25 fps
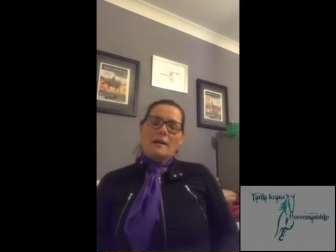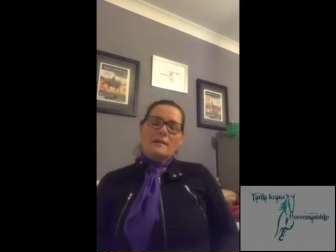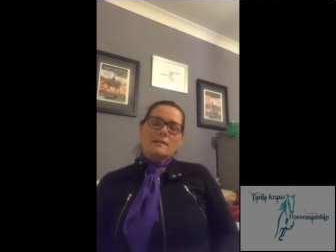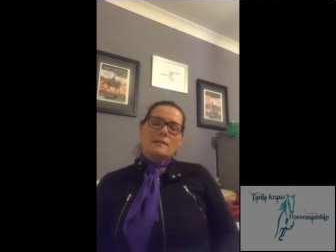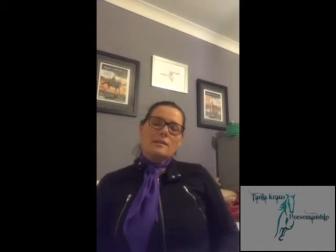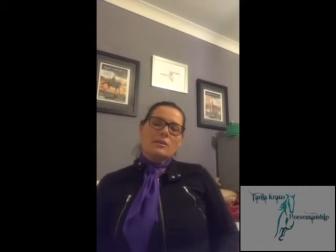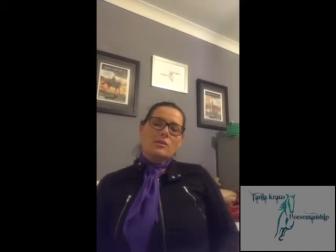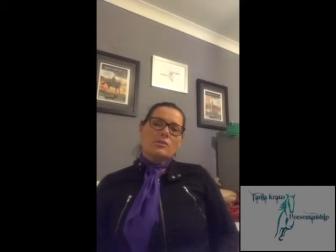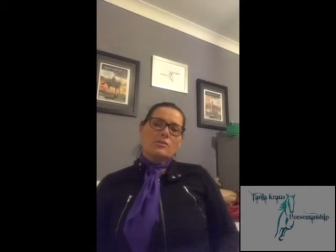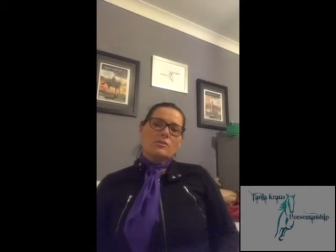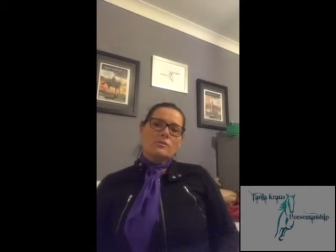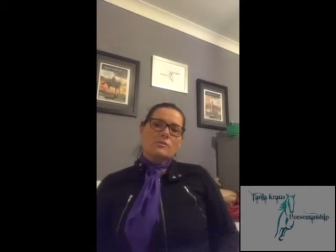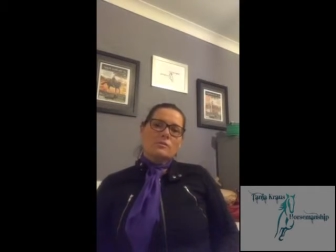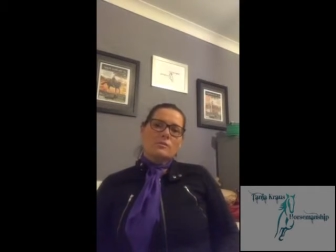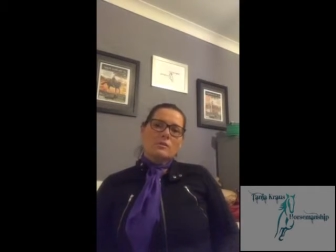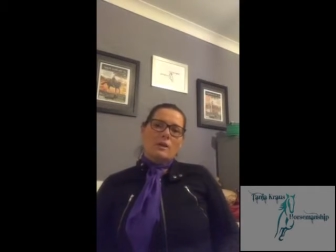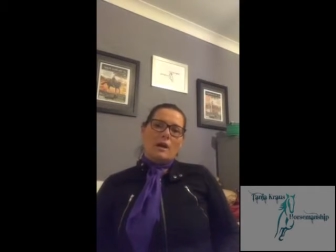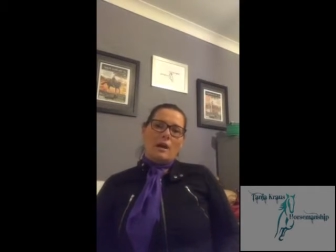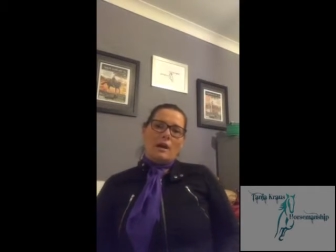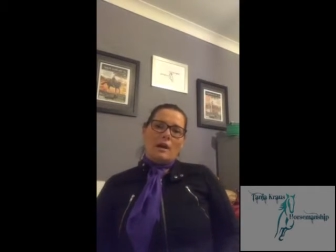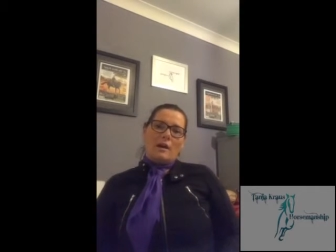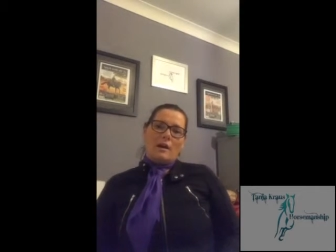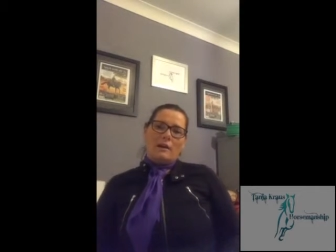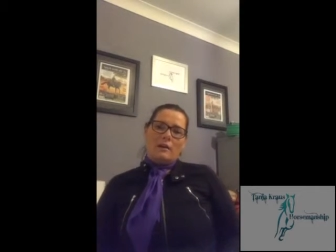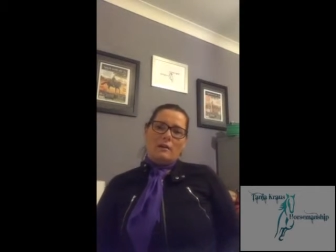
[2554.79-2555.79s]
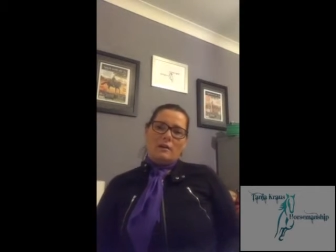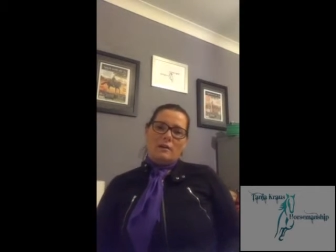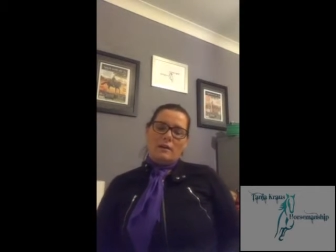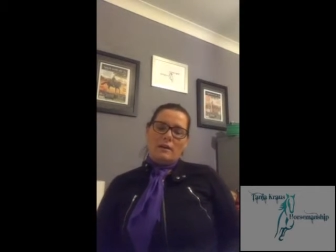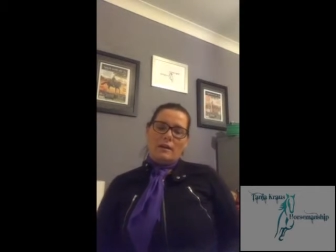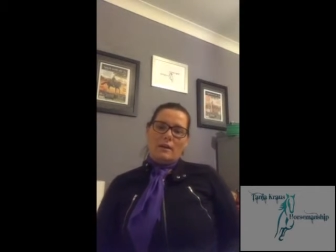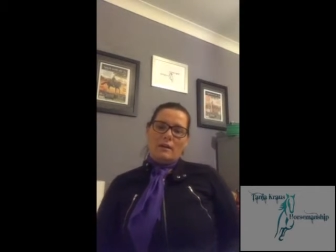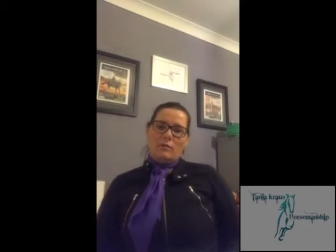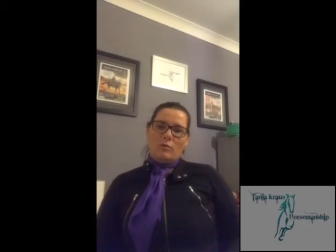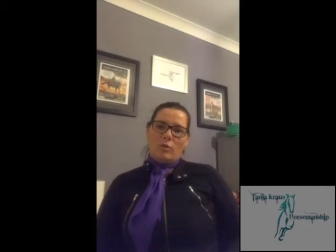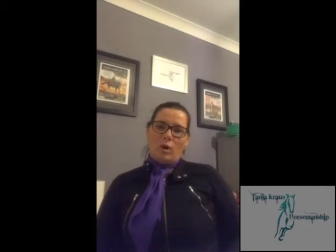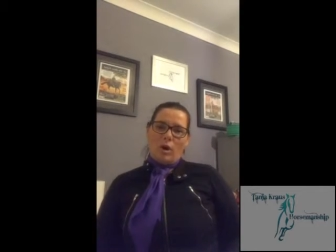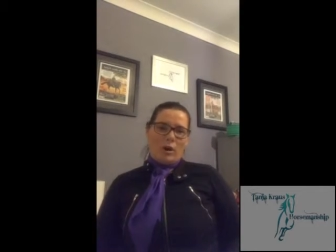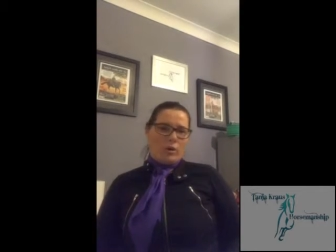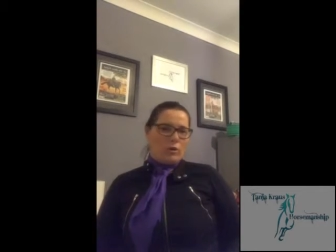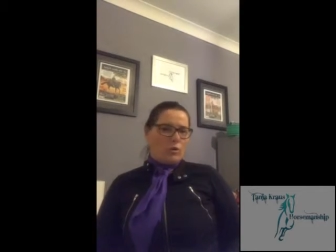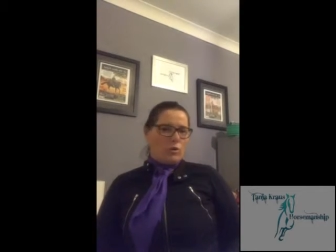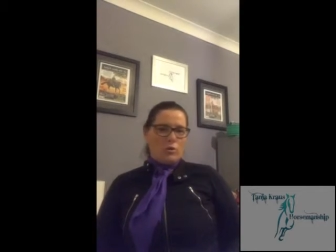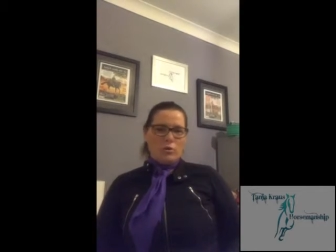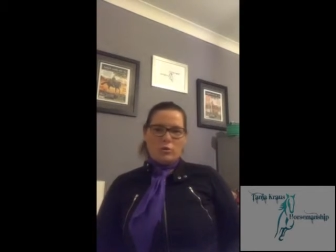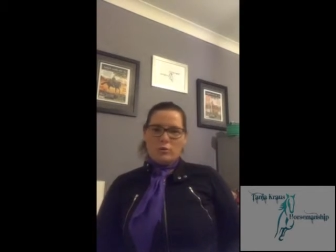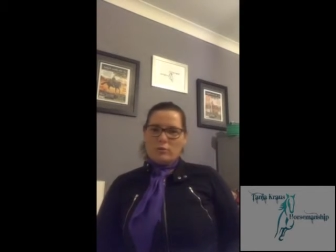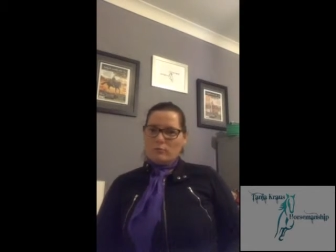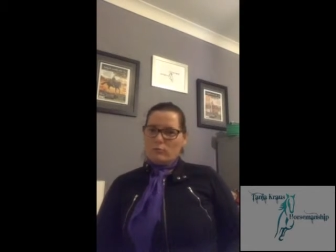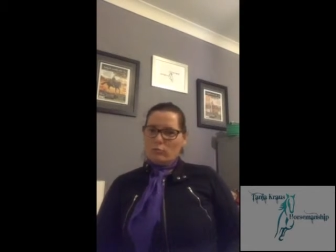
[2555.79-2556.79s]
So I
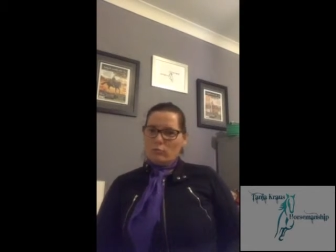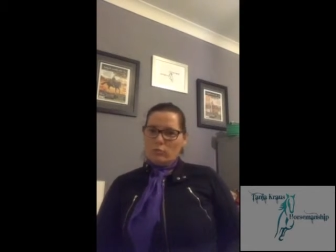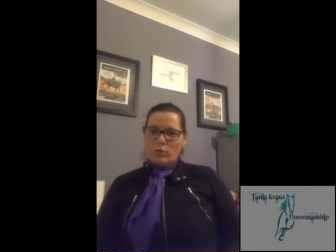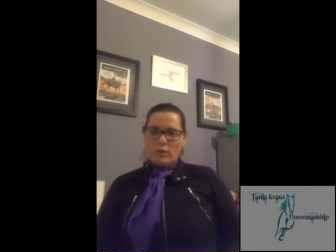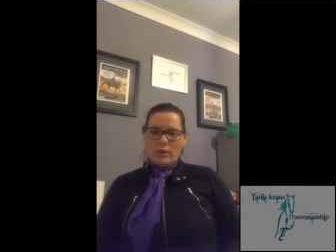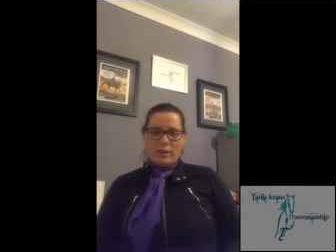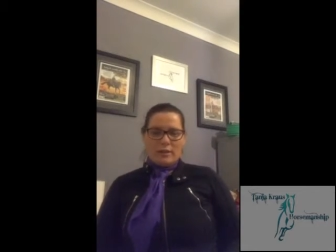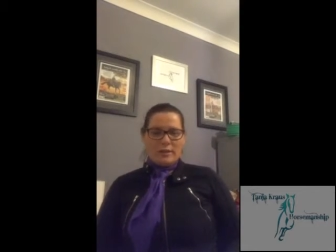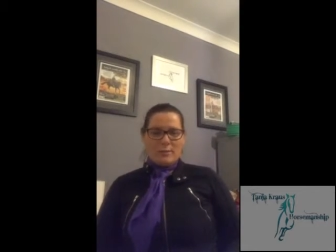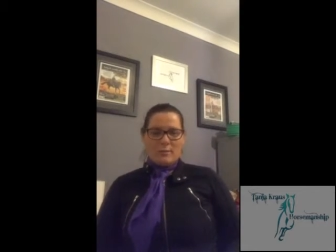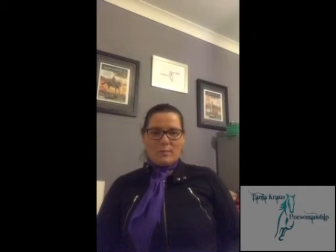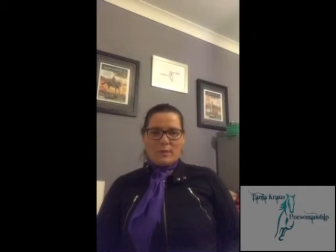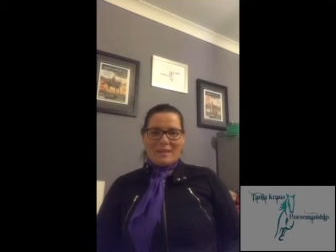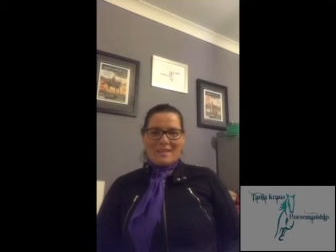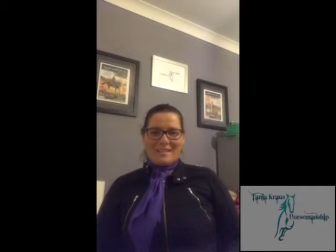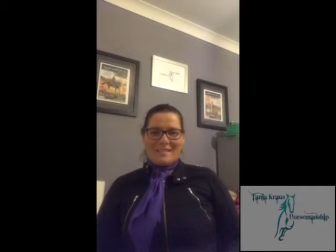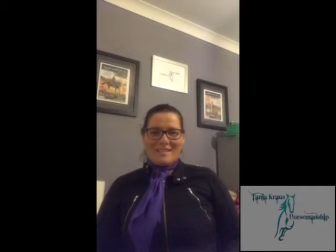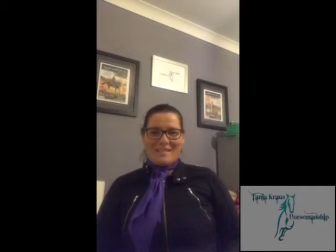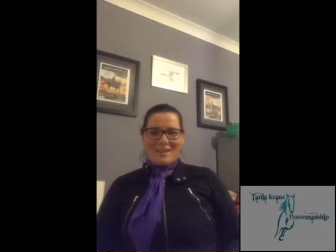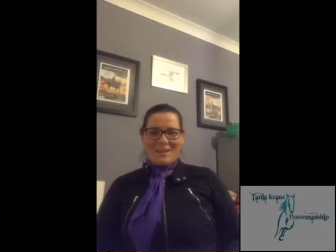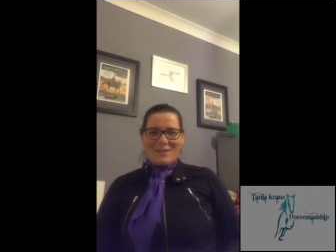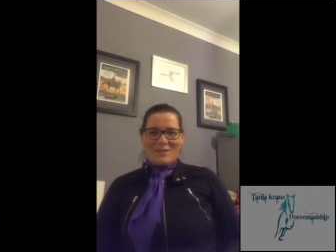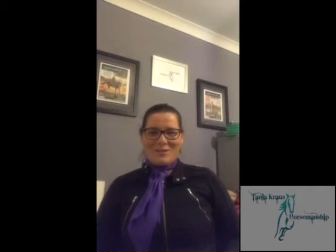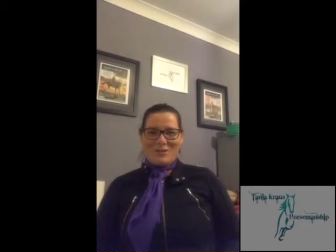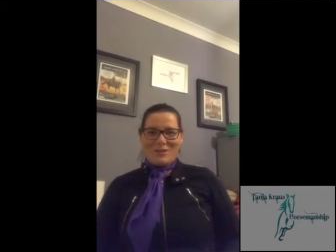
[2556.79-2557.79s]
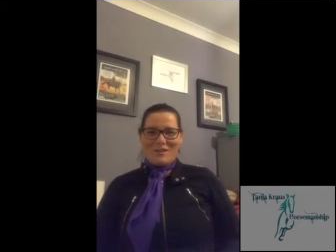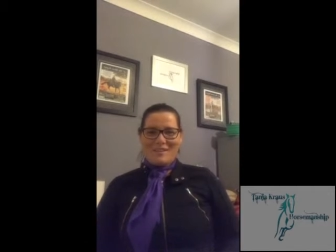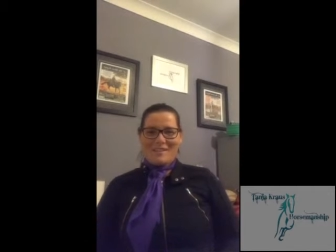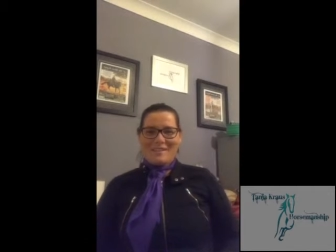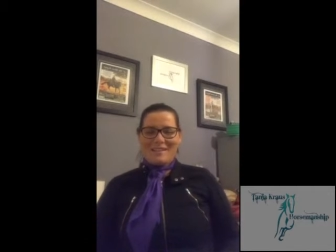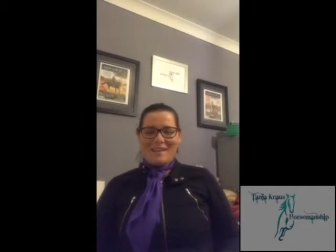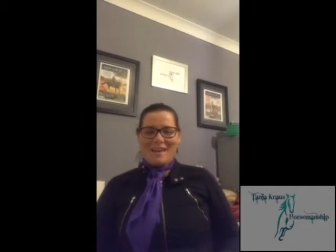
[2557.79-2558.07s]
couldn't really begin to address